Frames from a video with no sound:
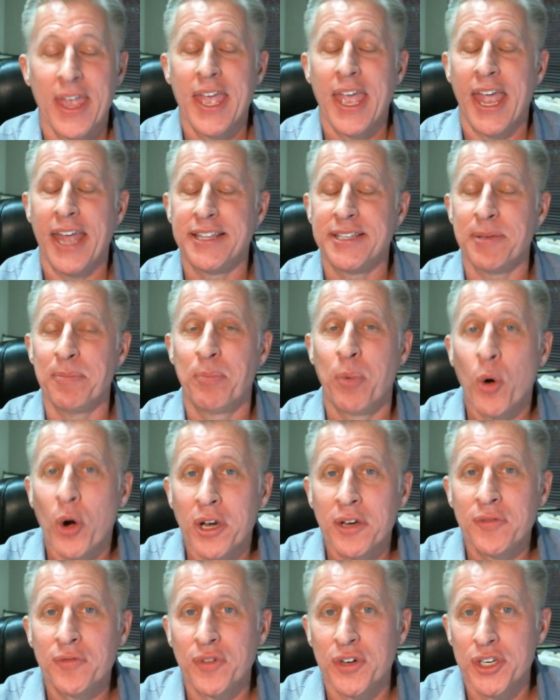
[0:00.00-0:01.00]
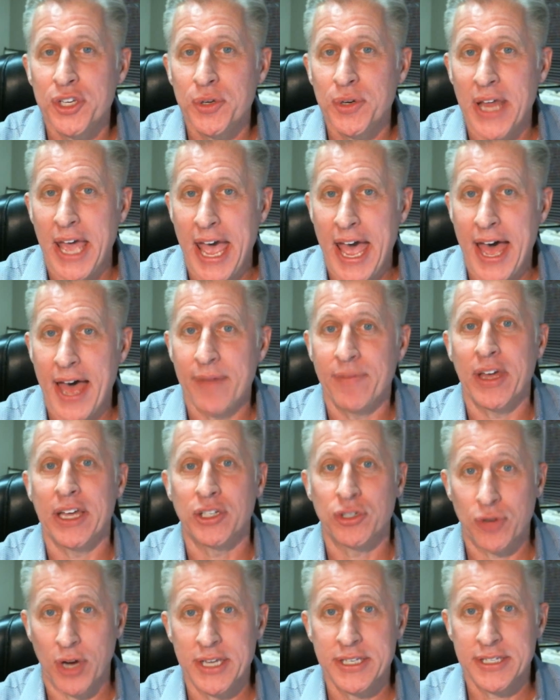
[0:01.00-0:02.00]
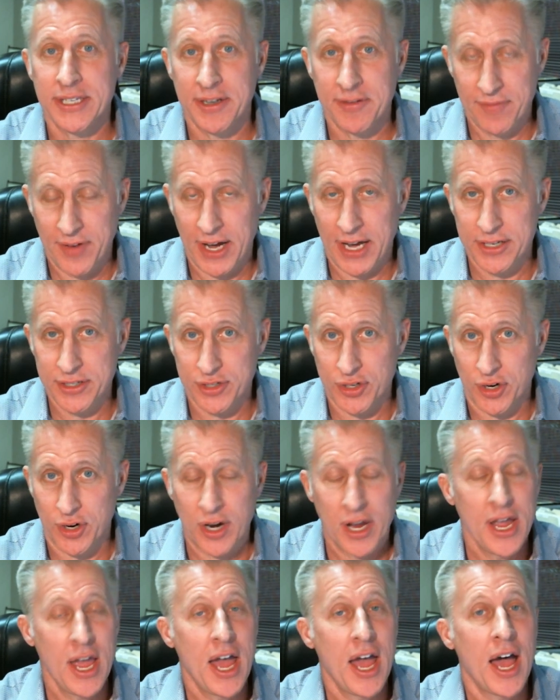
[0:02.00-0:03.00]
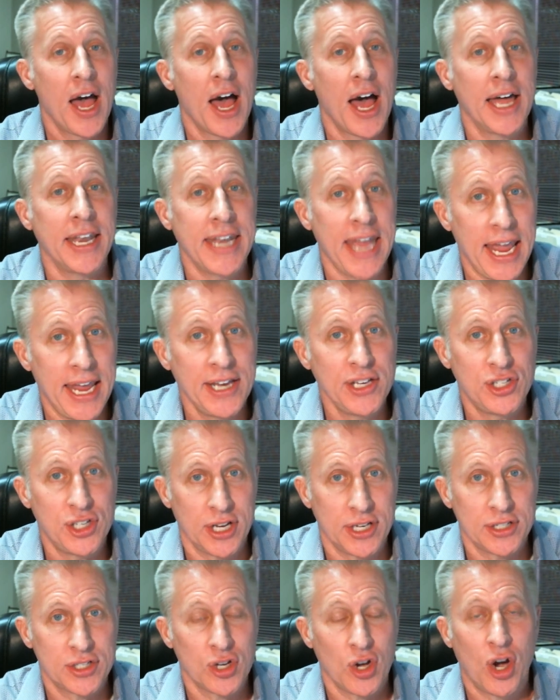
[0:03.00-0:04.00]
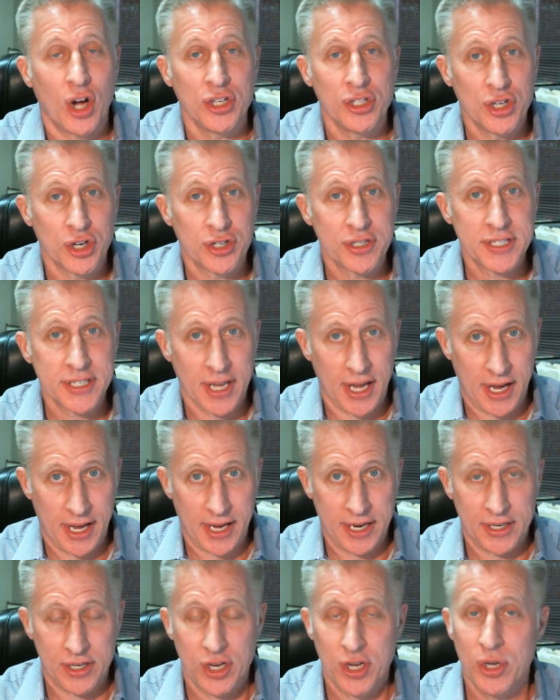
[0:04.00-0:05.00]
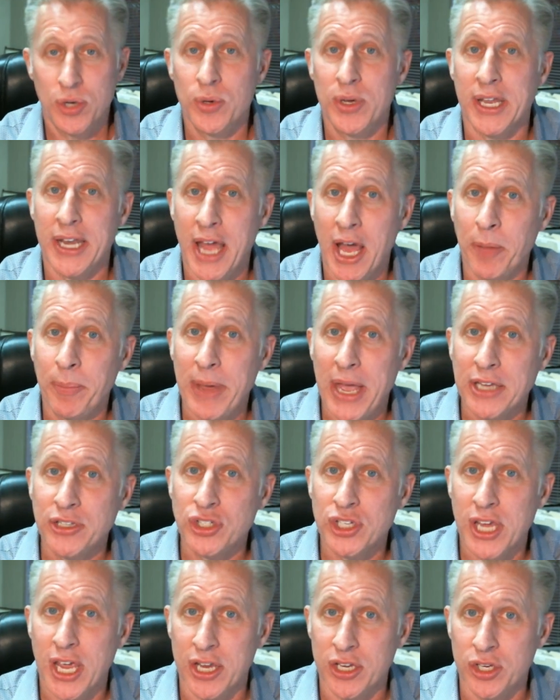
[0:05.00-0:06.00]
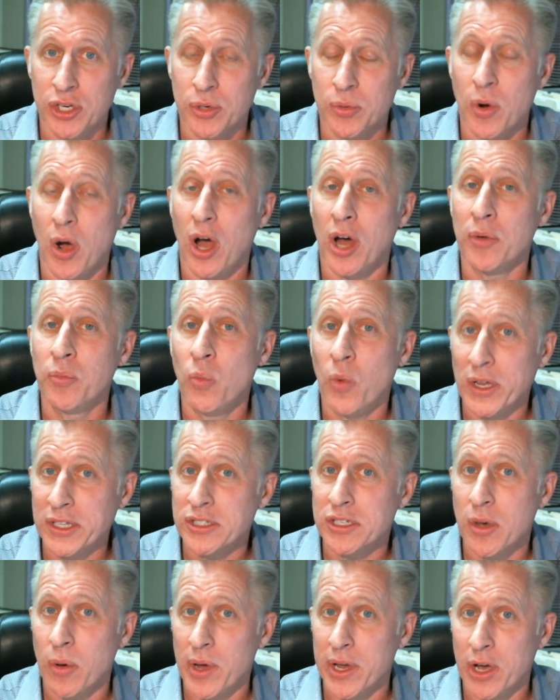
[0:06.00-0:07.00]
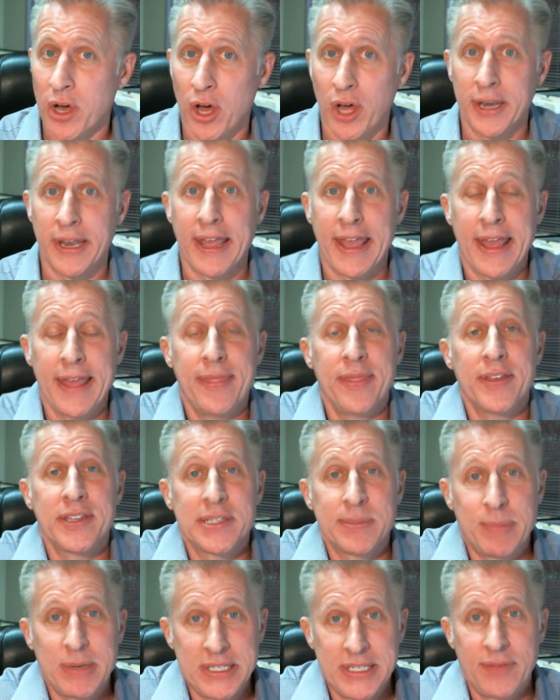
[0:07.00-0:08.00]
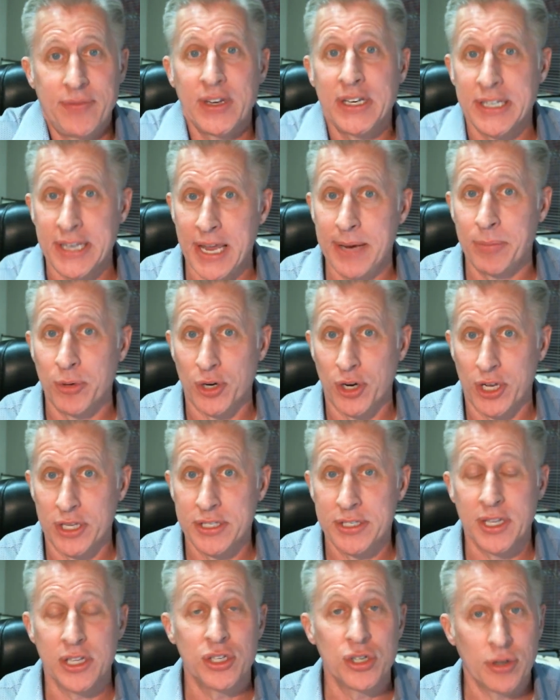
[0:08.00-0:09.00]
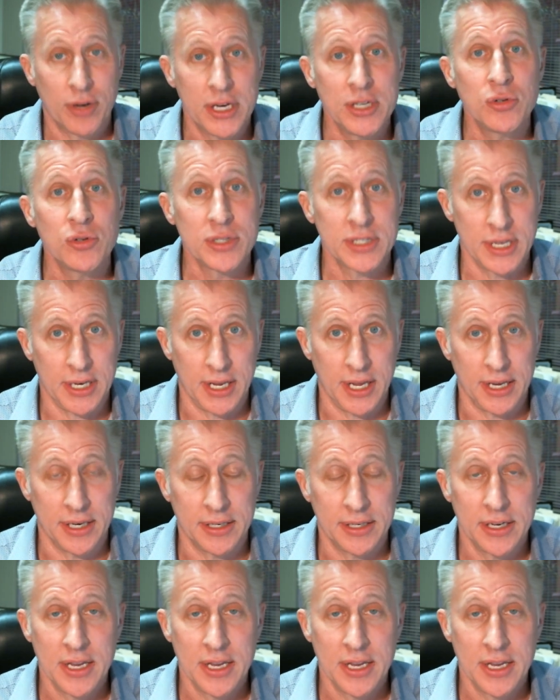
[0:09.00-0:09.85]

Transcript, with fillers: It's important for you to have a trusted advisor an agent on your side who can help educate you on what's going on in the specific neighborhoods that you're interested in.